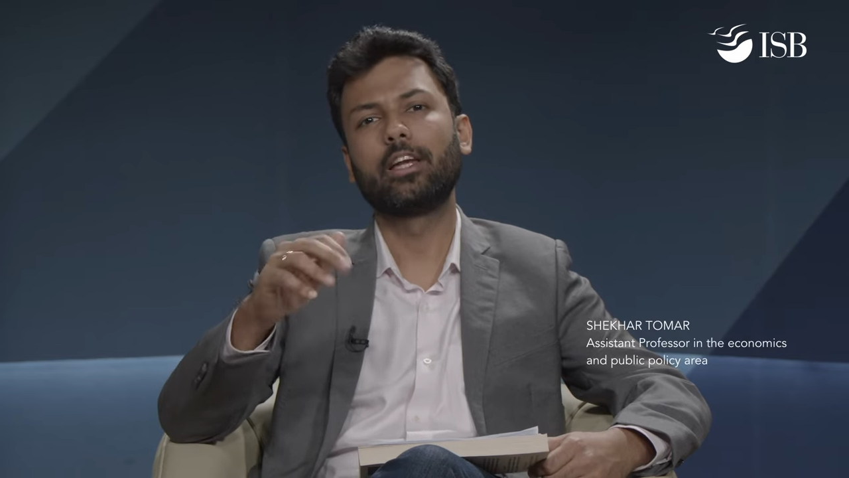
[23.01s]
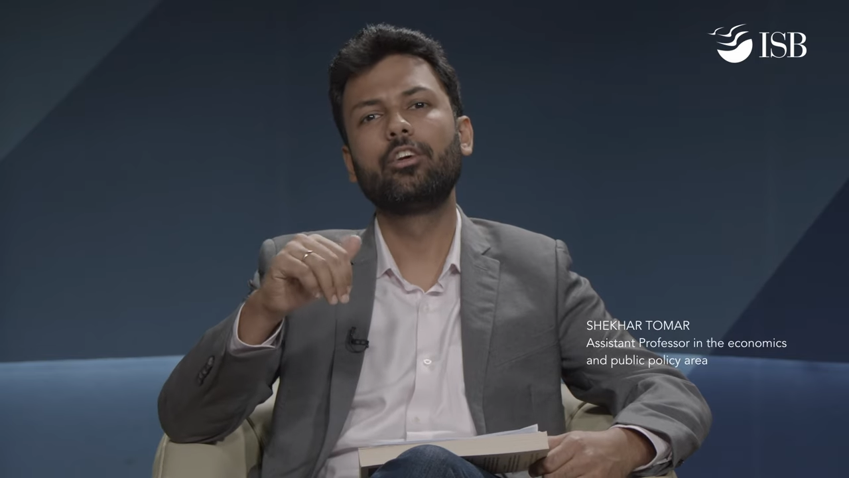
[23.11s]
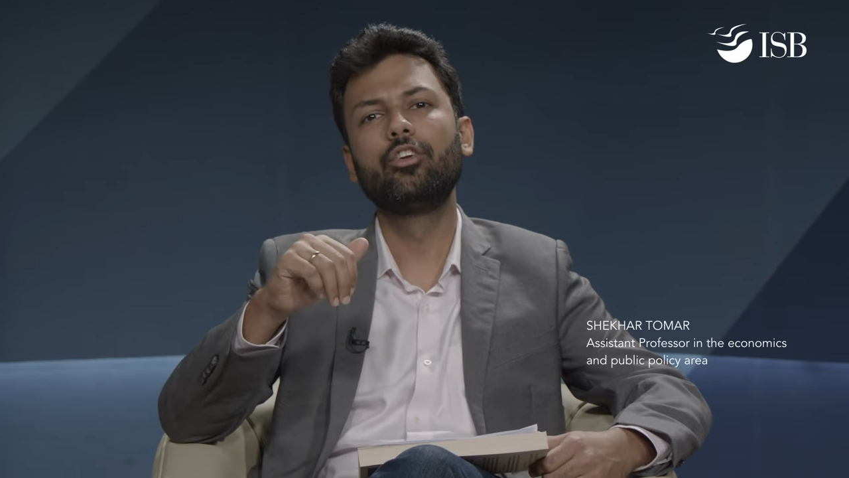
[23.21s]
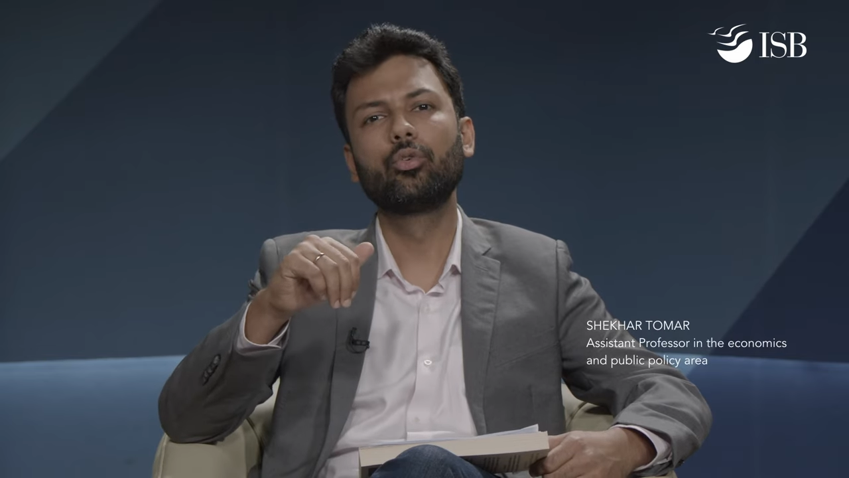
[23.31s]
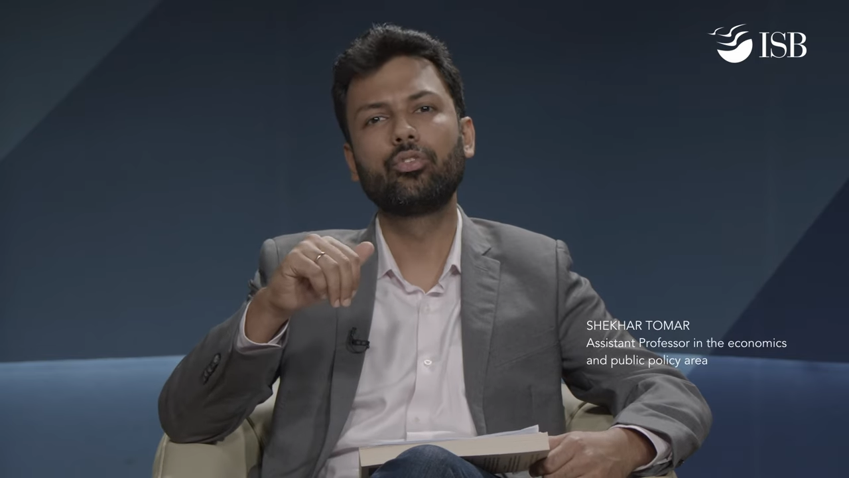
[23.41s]

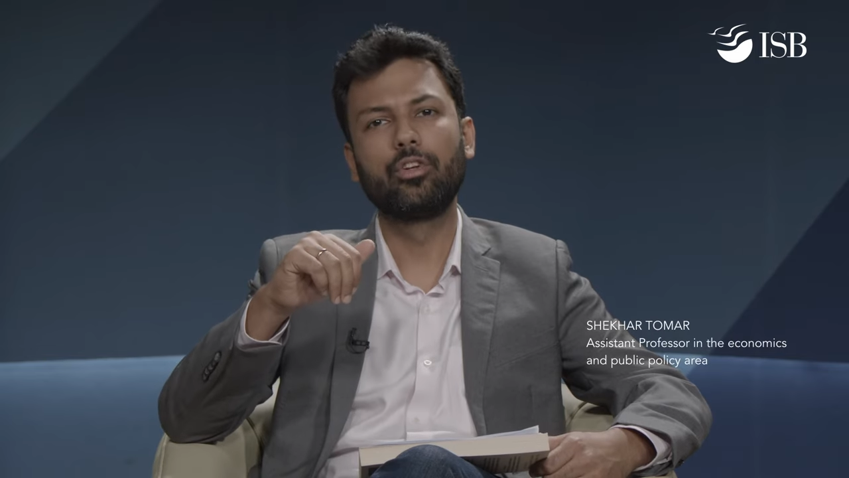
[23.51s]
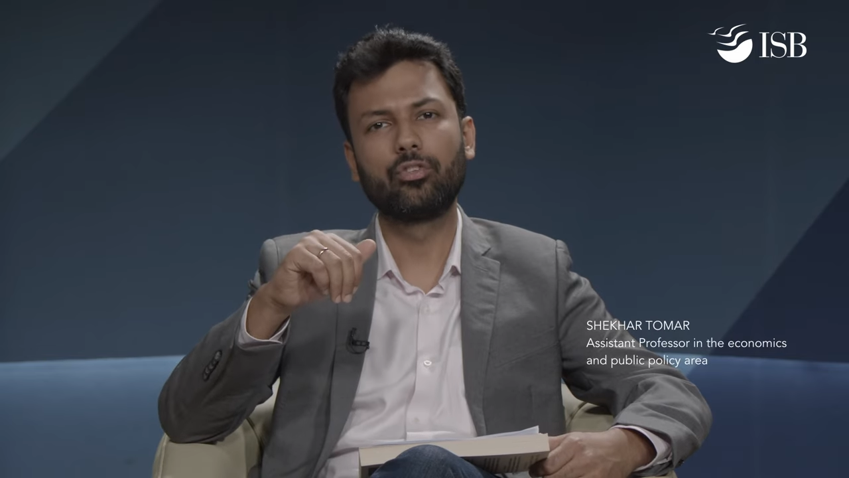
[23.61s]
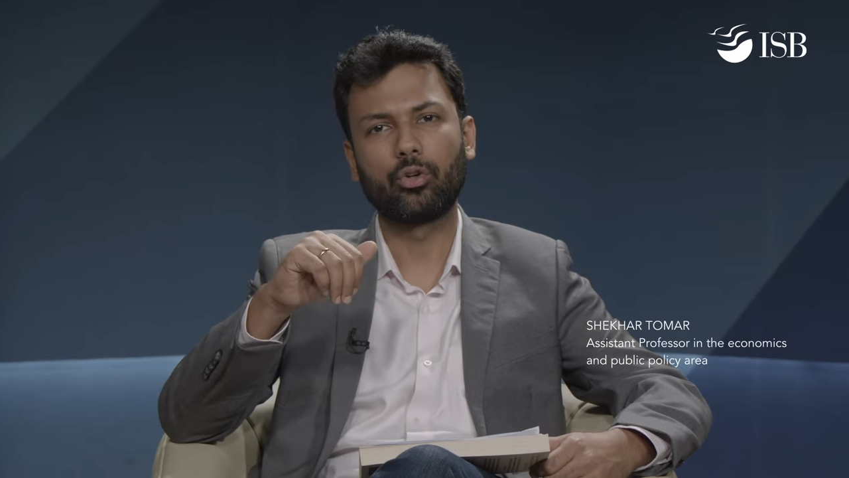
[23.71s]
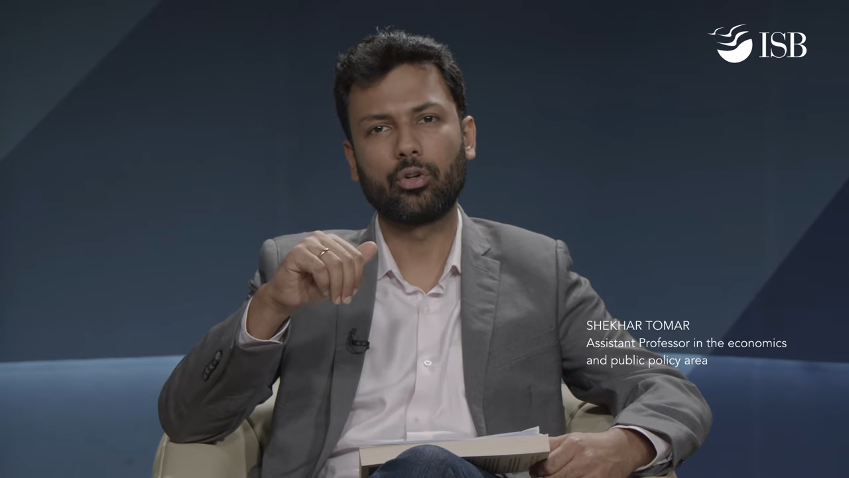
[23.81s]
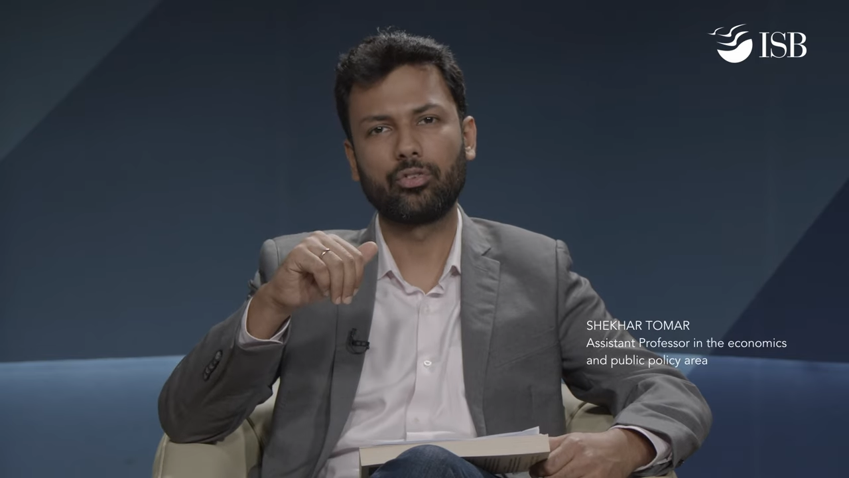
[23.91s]
induce
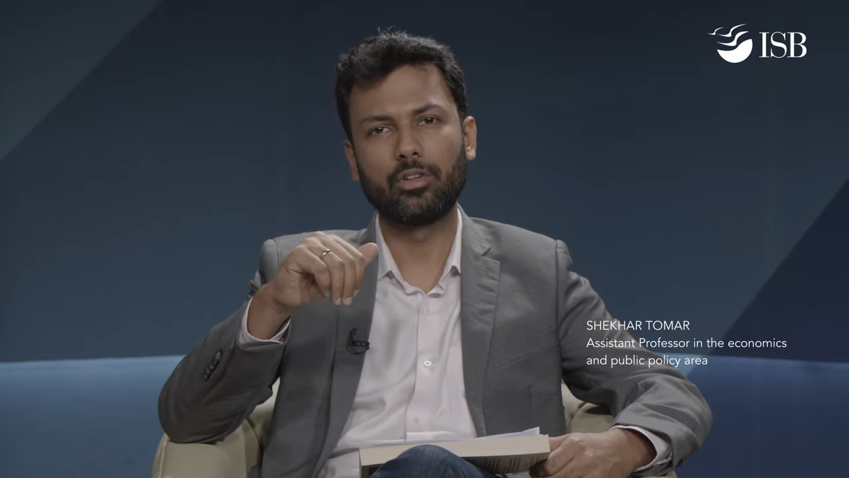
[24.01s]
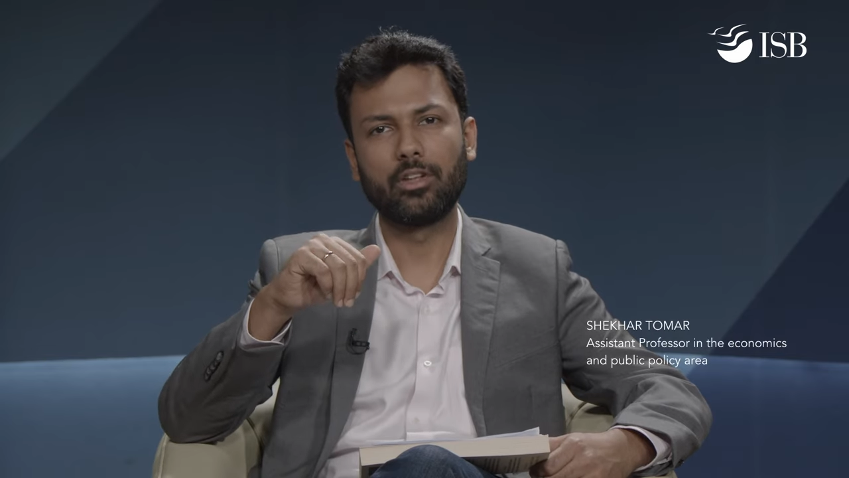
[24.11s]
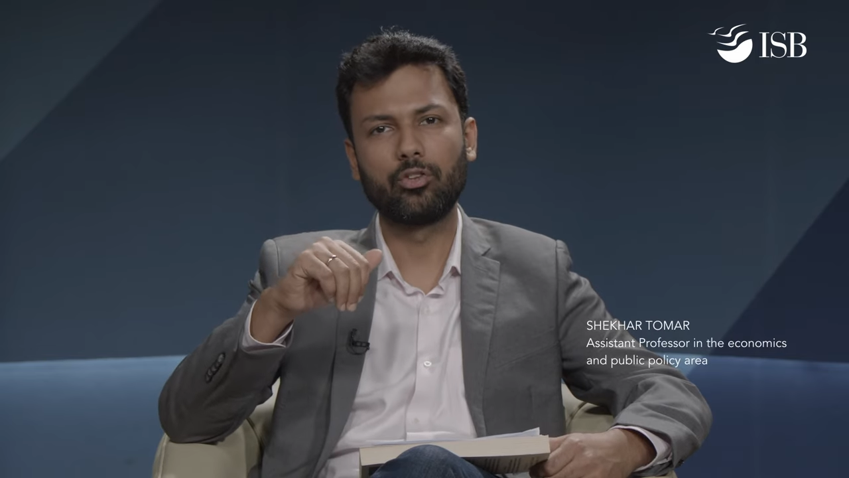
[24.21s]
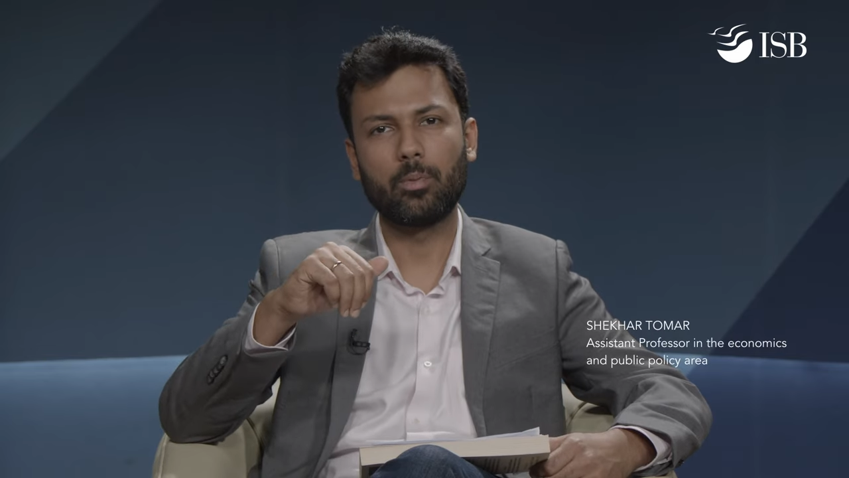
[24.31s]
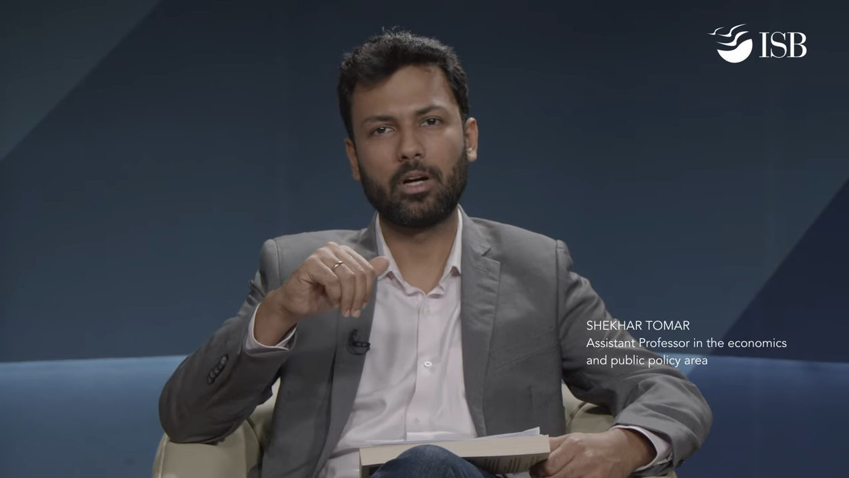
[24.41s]
distortion in
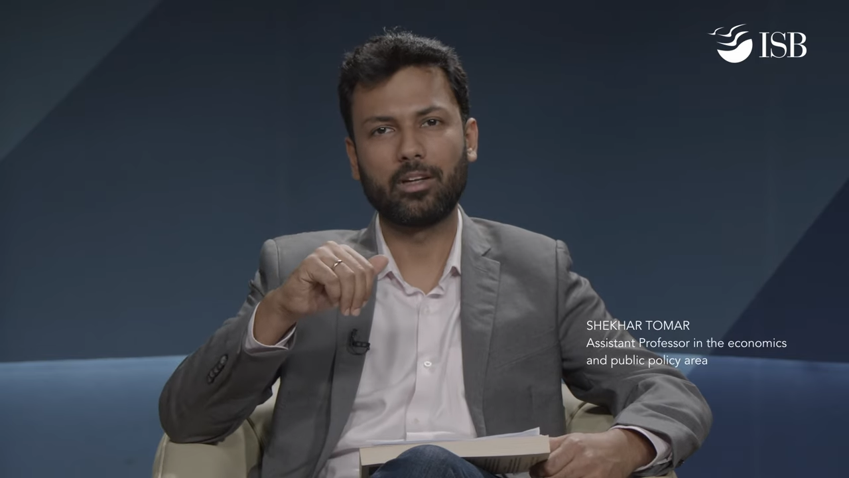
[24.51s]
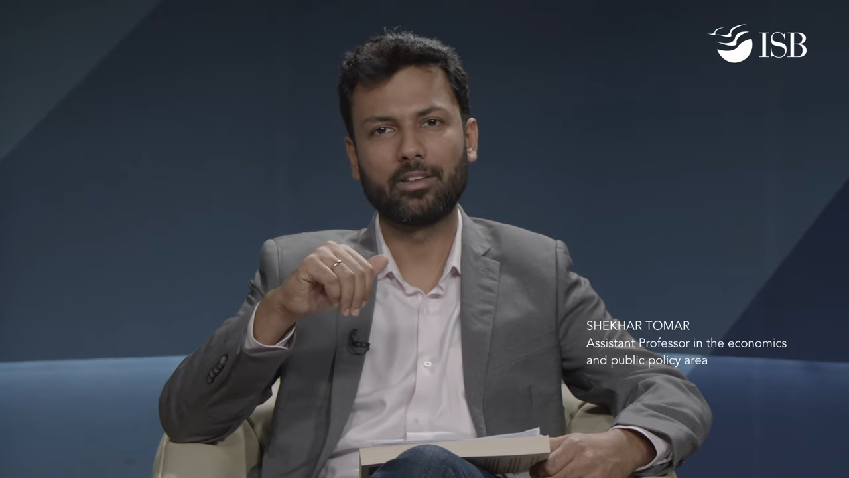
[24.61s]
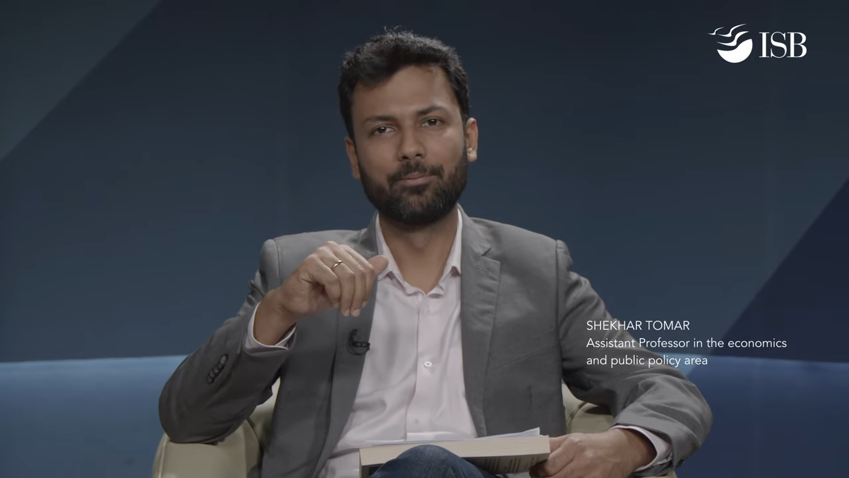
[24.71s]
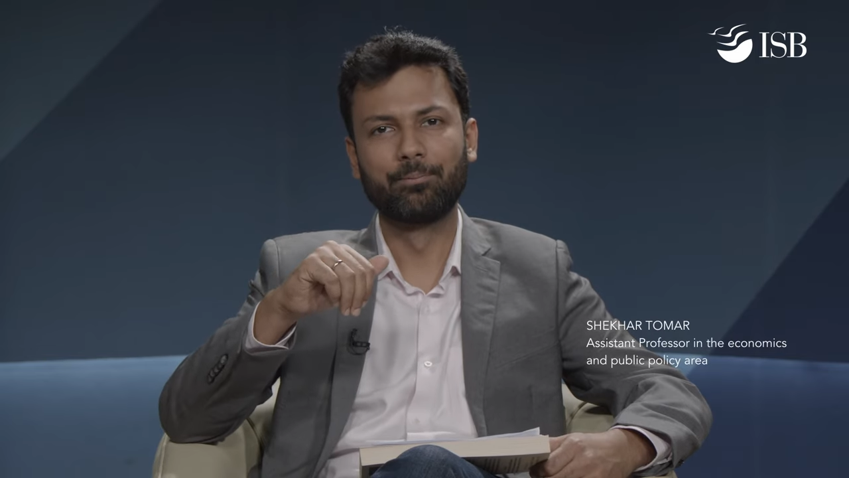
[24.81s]
this market.